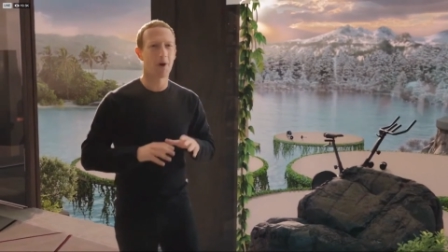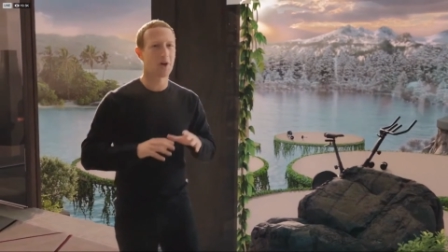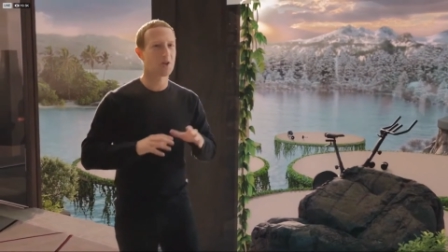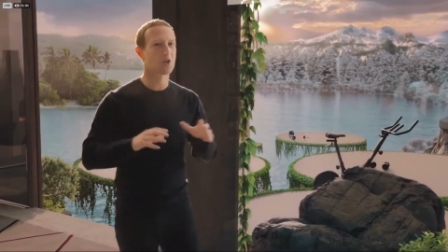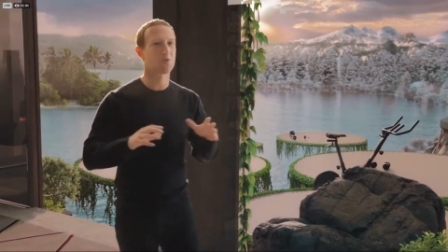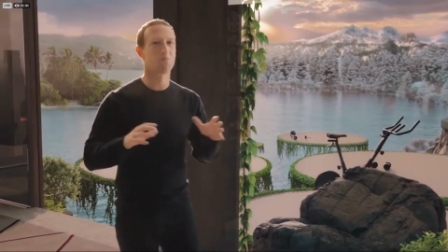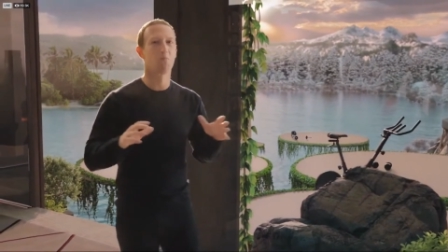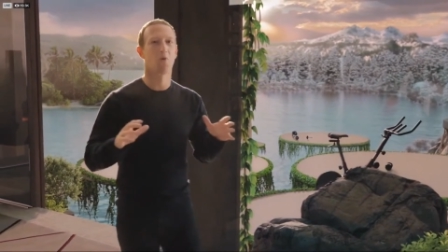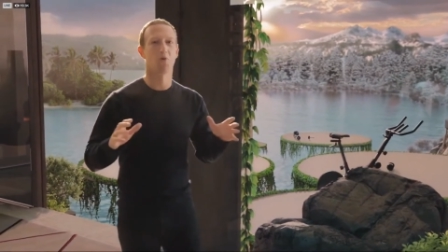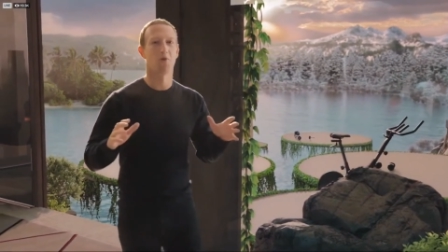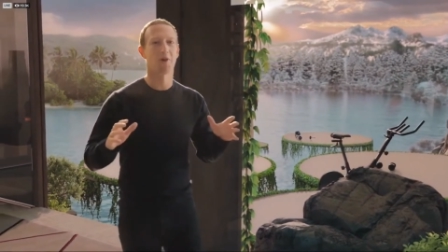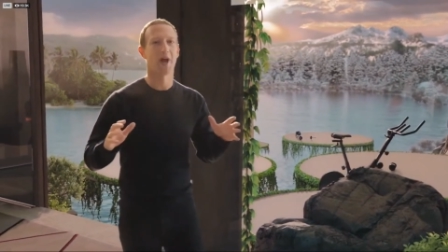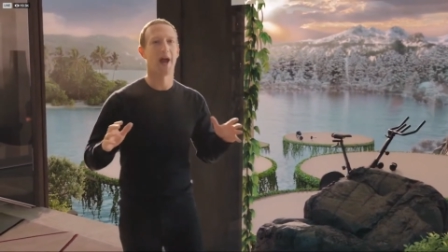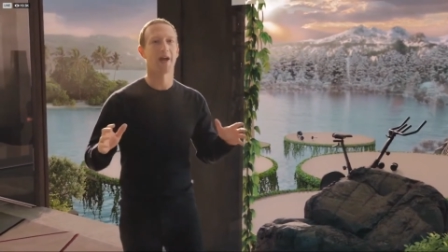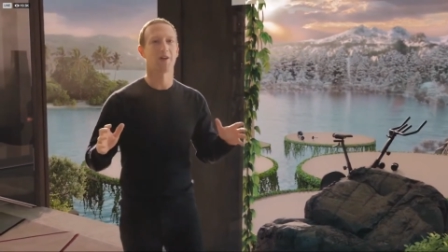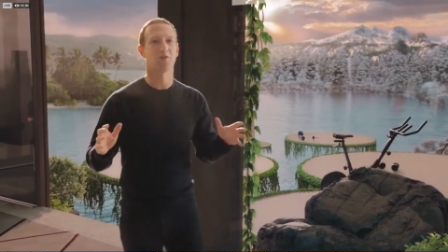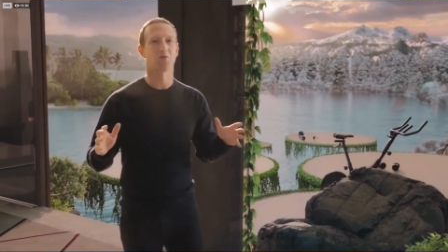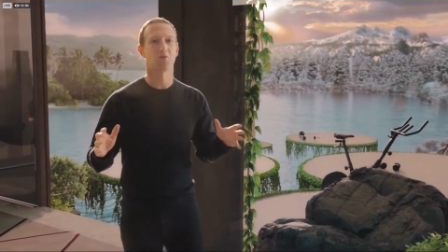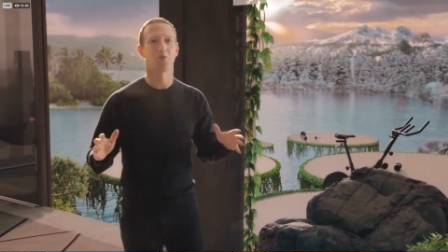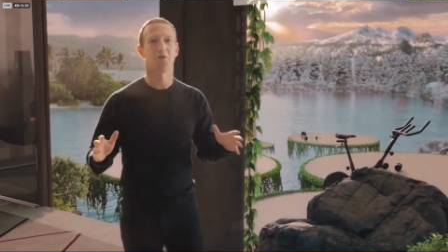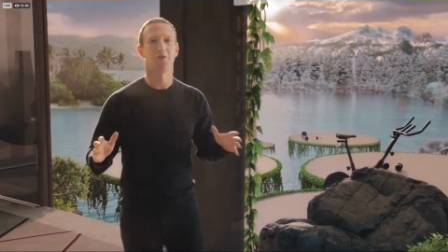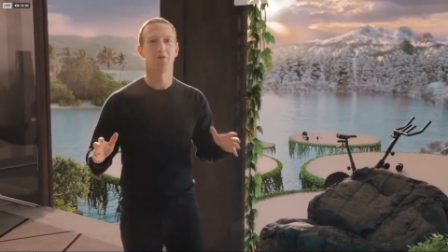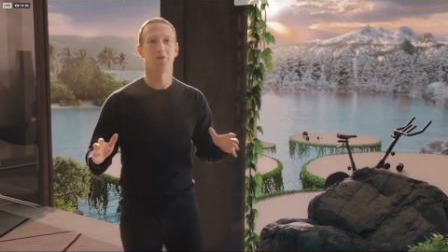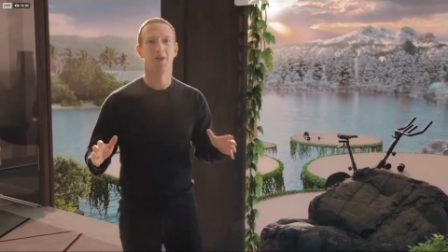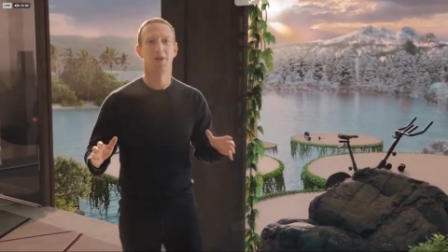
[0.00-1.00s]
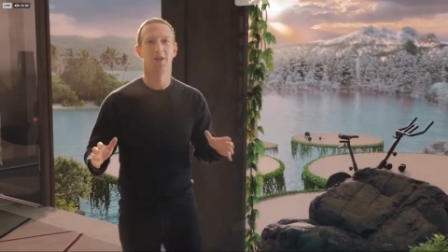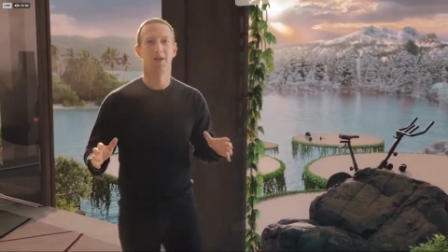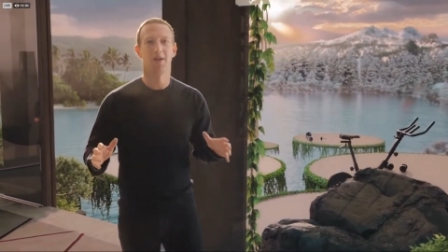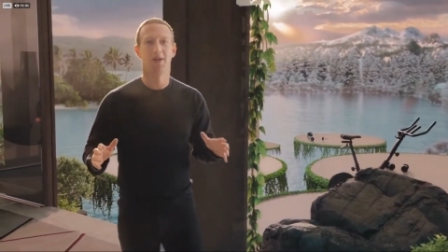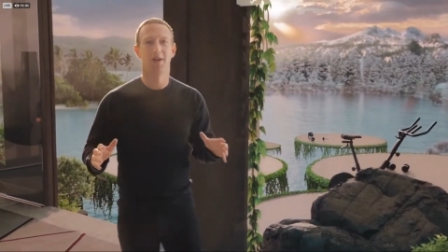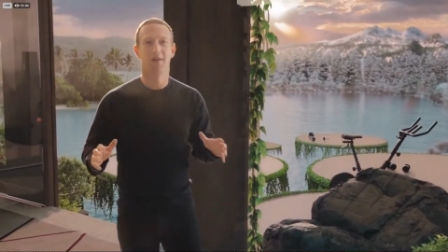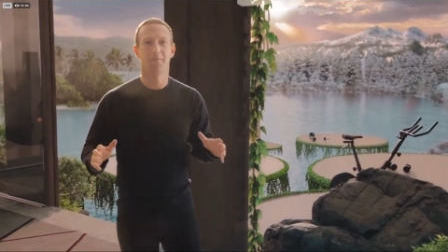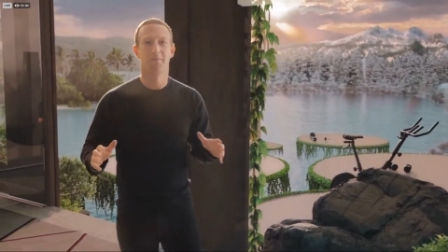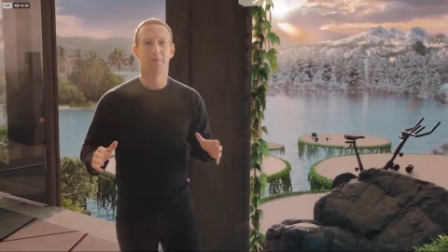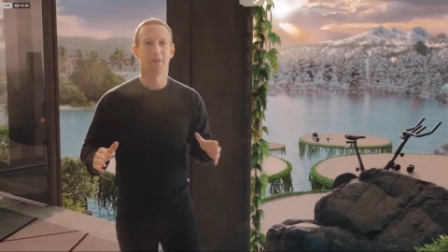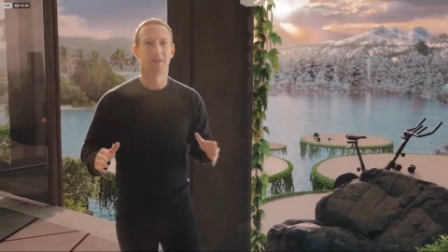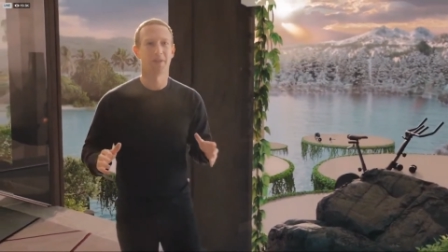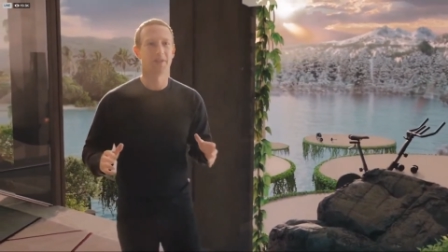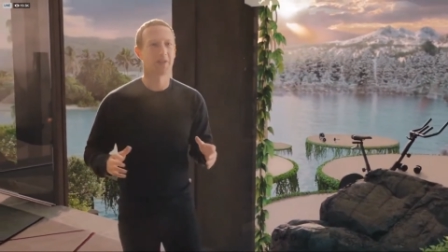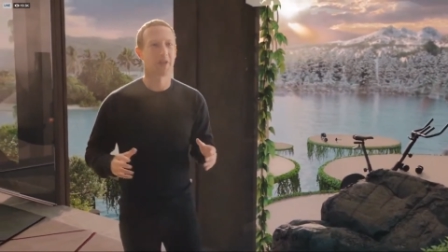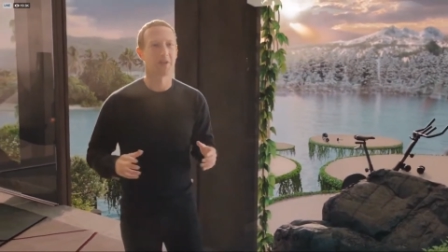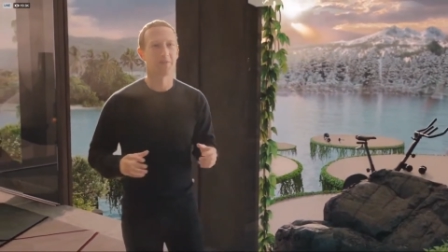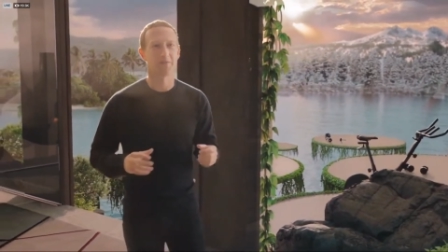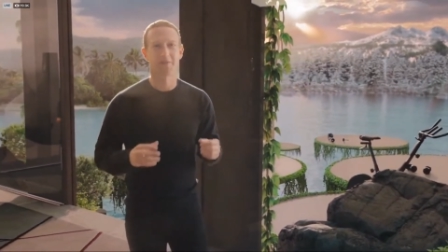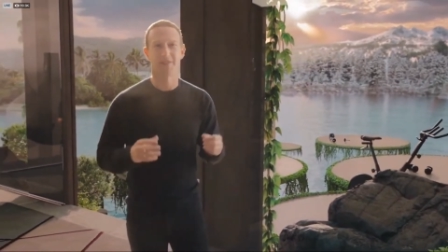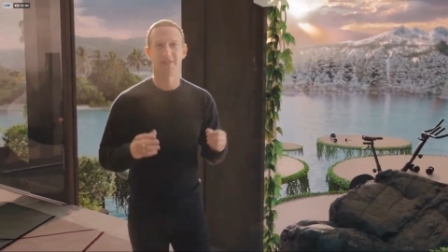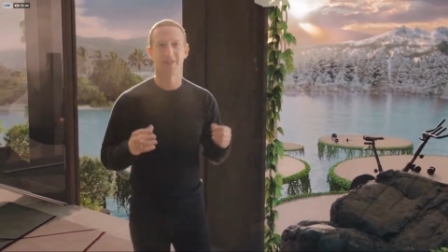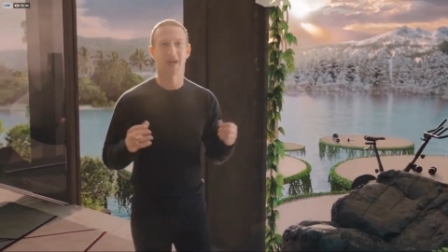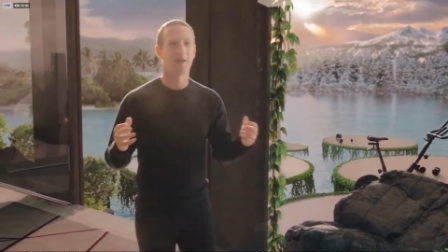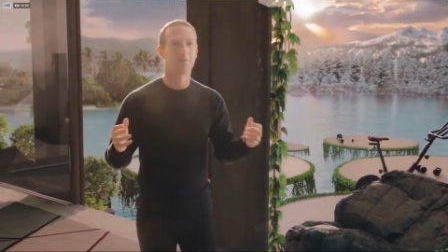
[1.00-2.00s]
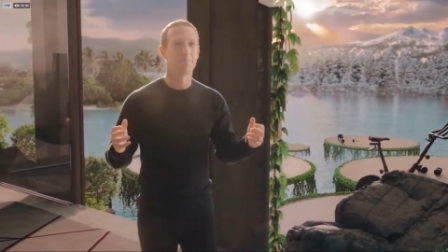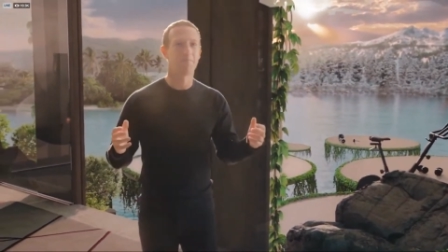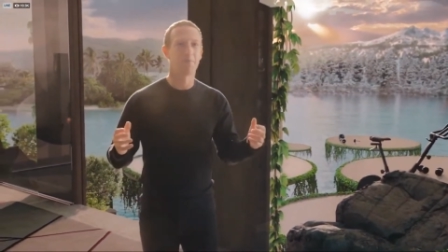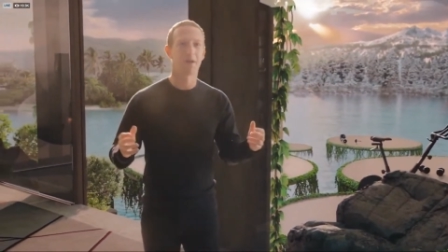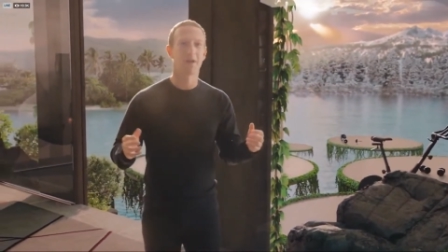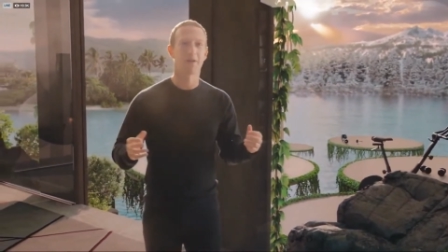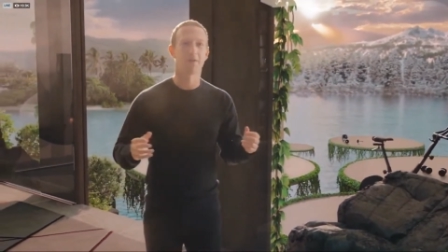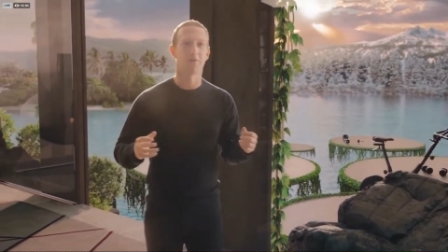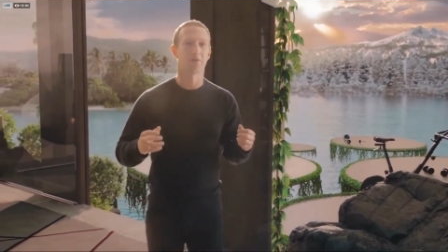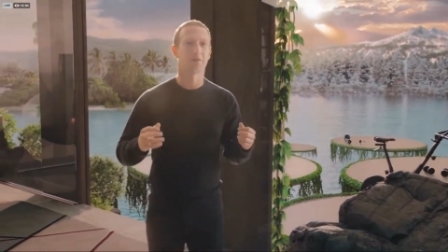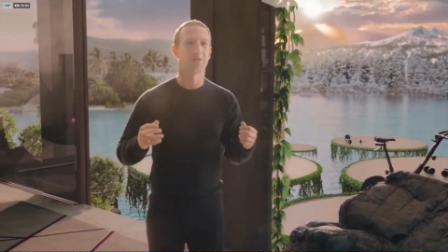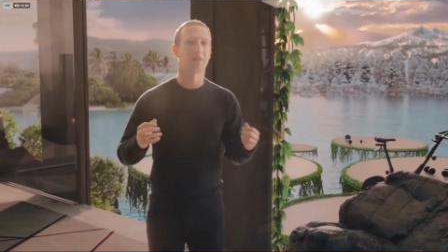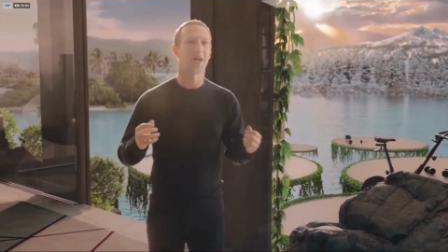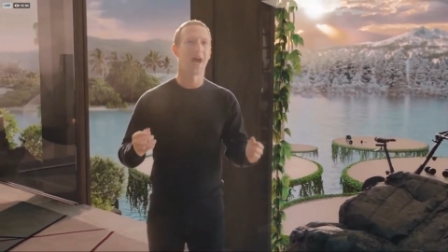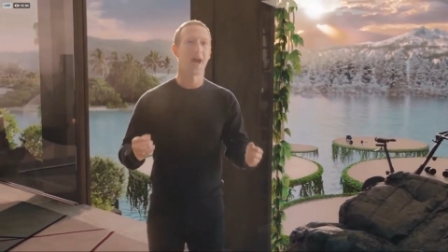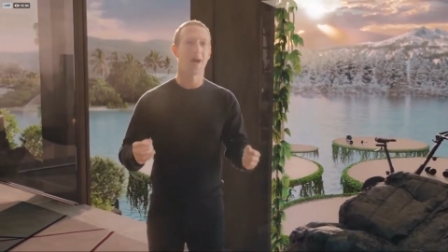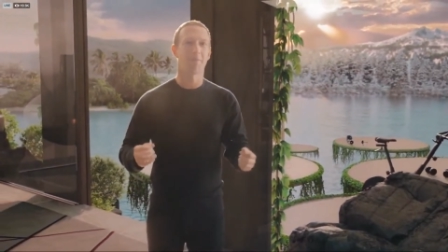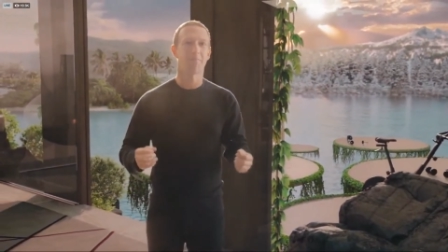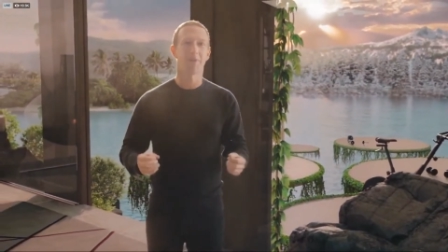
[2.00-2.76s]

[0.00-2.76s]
much more natural. Instead of typing or